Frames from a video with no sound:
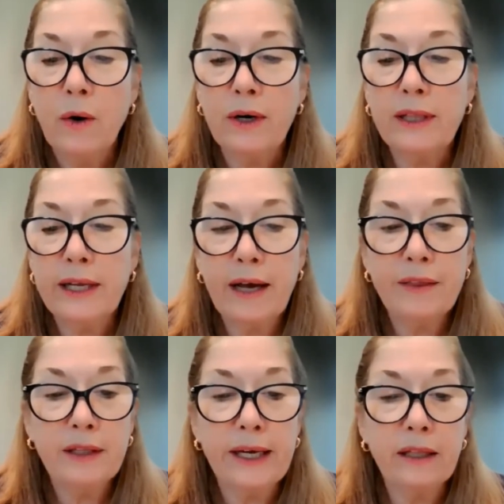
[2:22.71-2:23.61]
or click on
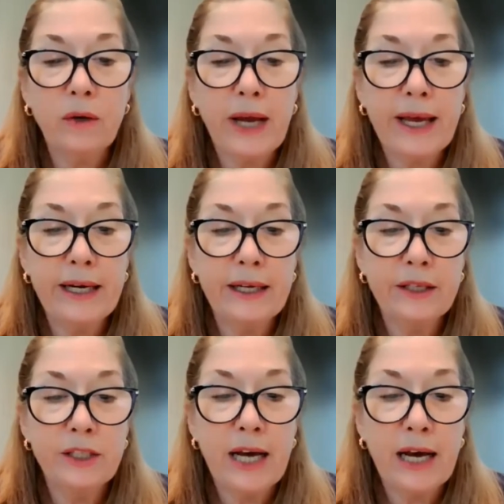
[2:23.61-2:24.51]
the link located in
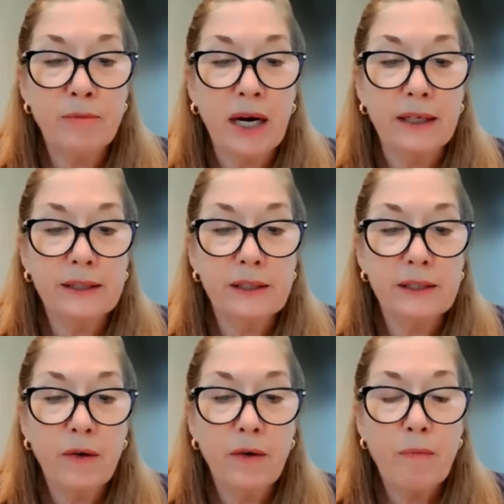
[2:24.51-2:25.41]
the chat box.